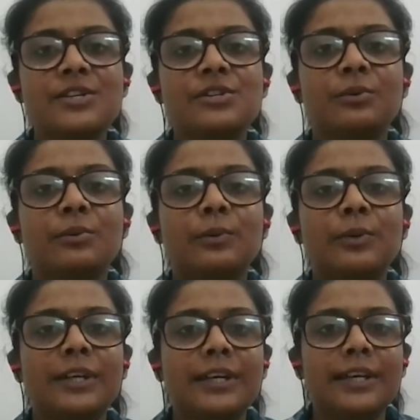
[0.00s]
So
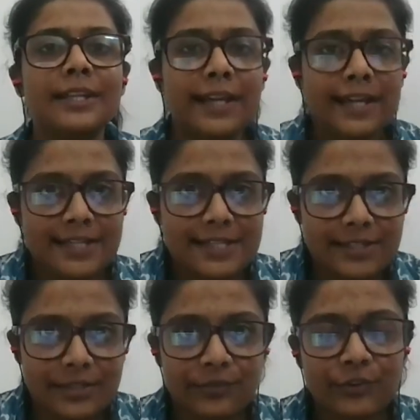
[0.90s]
that's
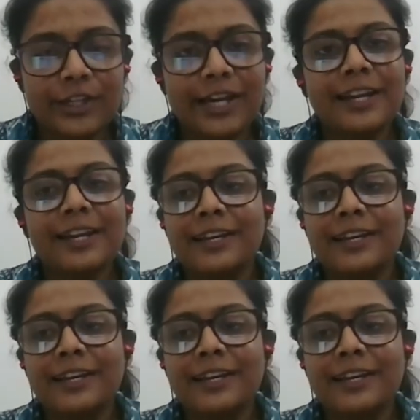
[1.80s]
for that.